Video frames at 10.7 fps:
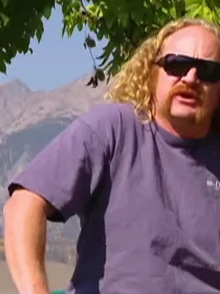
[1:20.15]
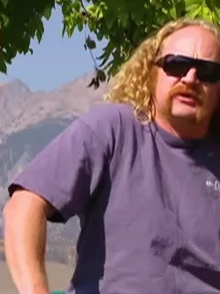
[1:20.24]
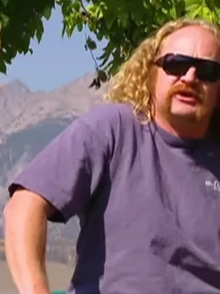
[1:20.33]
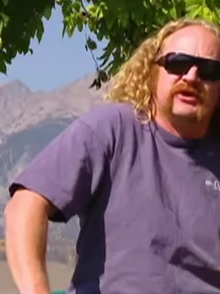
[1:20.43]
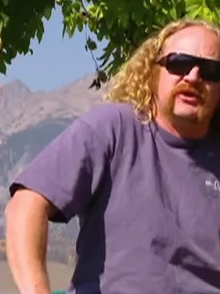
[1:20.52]
that
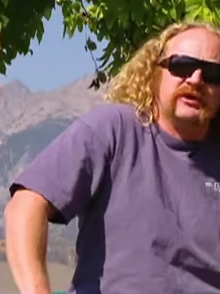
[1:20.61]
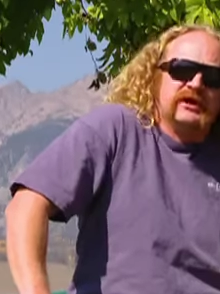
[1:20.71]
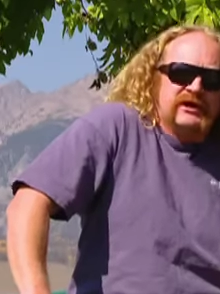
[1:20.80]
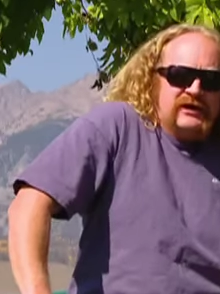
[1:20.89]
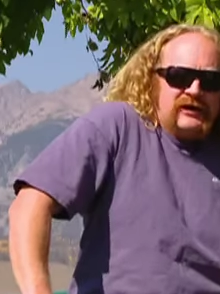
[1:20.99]
we do.
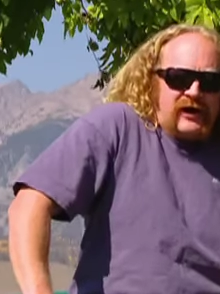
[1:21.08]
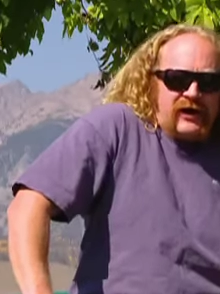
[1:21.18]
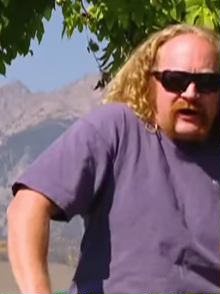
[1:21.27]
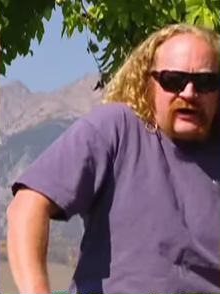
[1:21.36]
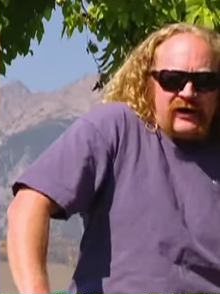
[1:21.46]

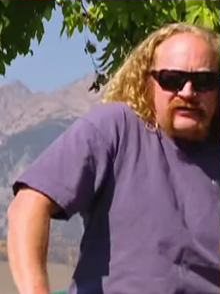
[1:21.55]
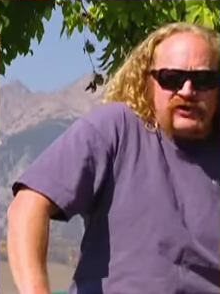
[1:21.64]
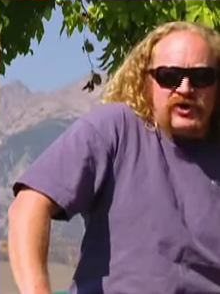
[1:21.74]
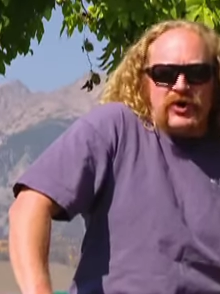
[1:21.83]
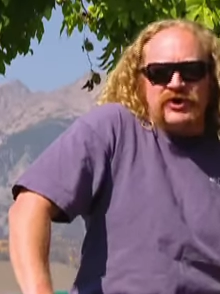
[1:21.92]
Uh,
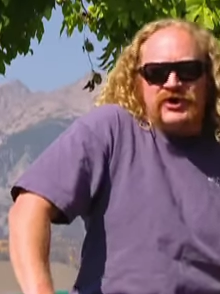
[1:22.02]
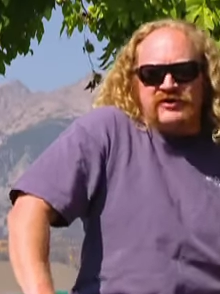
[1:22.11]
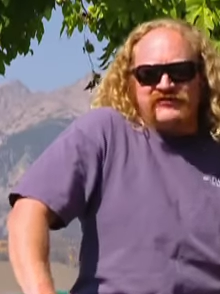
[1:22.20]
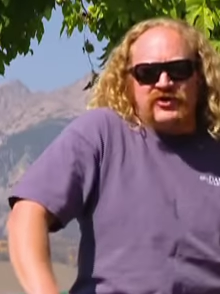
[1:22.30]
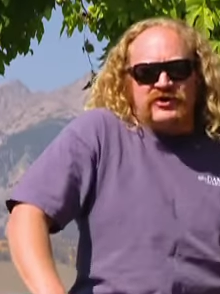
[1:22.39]
the goal
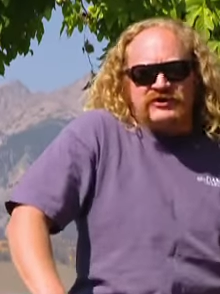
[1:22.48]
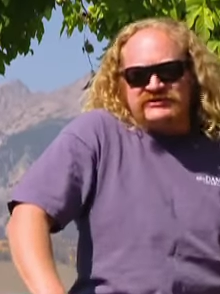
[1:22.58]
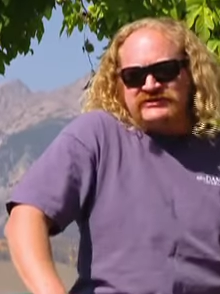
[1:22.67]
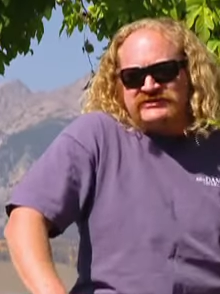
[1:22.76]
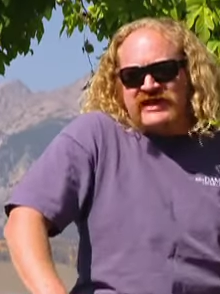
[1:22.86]
here, of
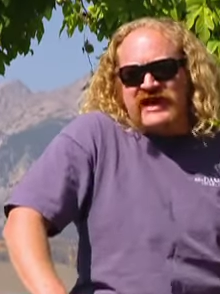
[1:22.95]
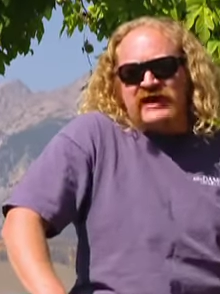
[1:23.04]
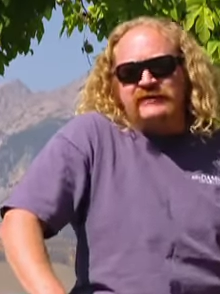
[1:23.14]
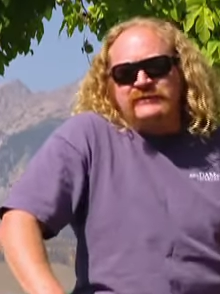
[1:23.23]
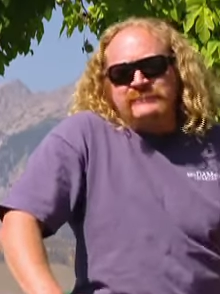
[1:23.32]
course, is
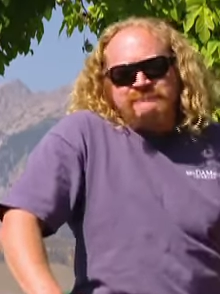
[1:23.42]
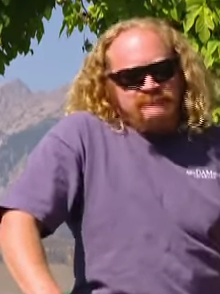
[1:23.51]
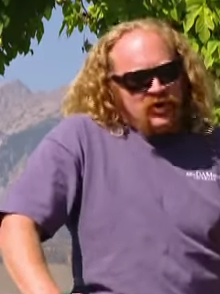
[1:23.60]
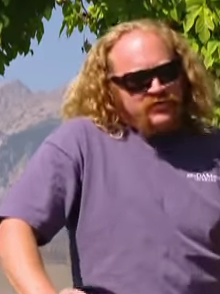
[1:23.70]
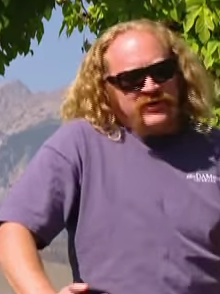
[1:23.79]
that
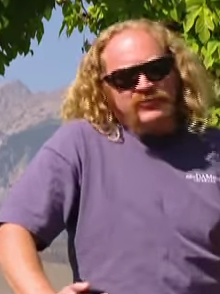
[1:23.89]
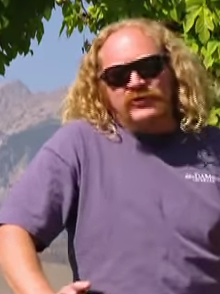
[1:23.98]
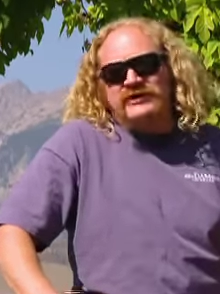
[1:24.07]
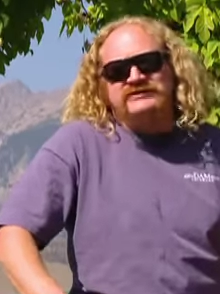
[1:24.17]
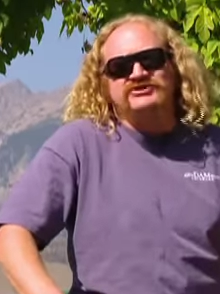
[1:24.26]
more
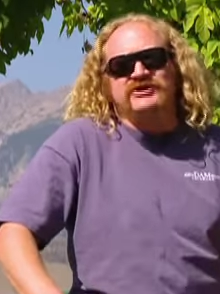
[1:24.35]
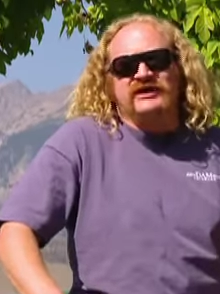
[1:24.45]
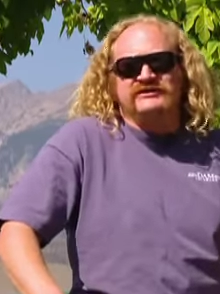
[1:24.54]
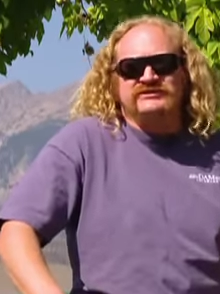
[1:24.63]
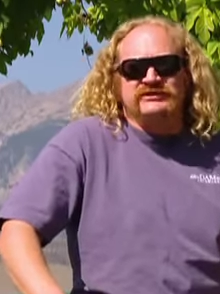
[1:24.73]
people get to
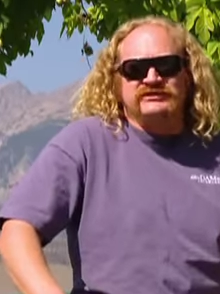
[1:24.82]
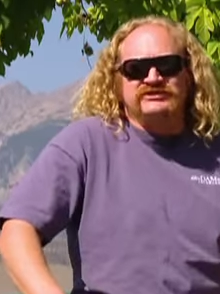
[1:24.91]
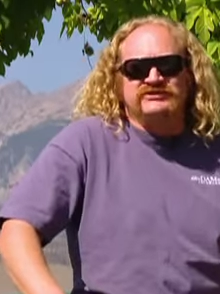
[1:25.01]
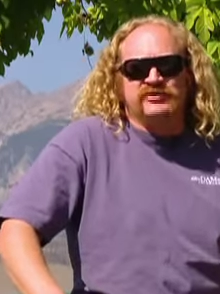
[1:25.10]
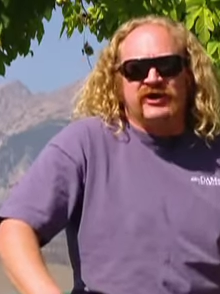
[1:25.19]
try this
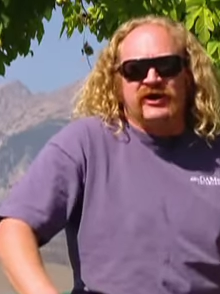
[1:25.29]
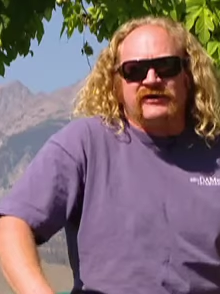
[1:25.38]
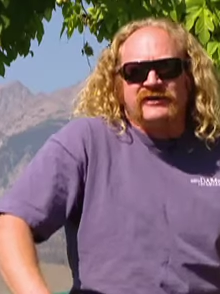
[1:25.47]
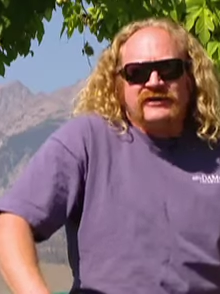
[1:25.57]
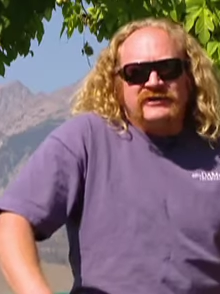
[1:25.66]
delicious beer.